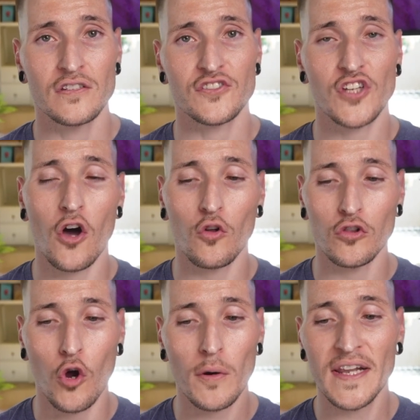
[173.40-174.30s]
So
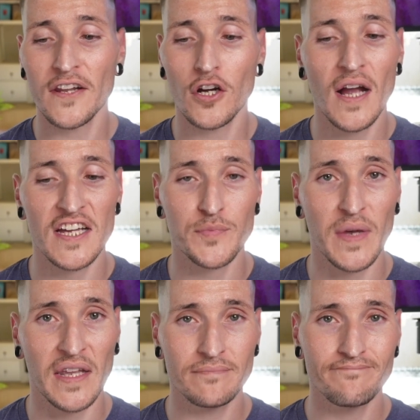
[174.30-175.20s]
Lauren and her
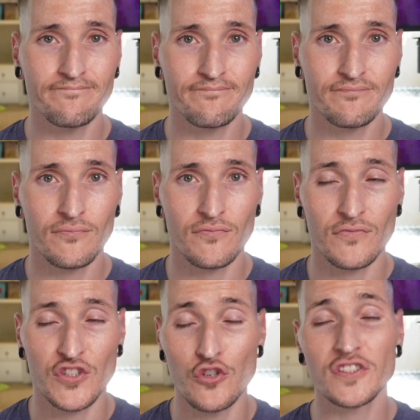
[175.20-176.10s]
husband
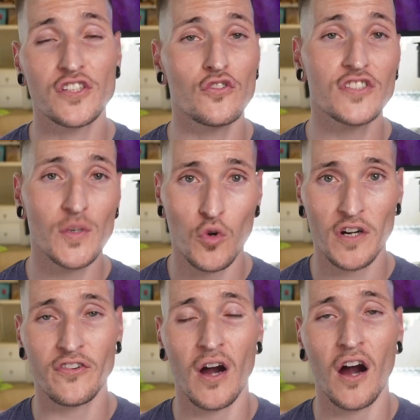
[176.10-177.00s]
used to do some
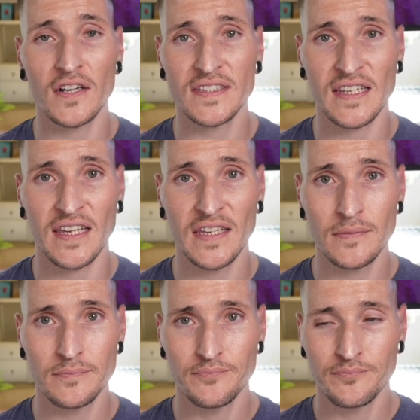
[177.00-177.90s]
work for RT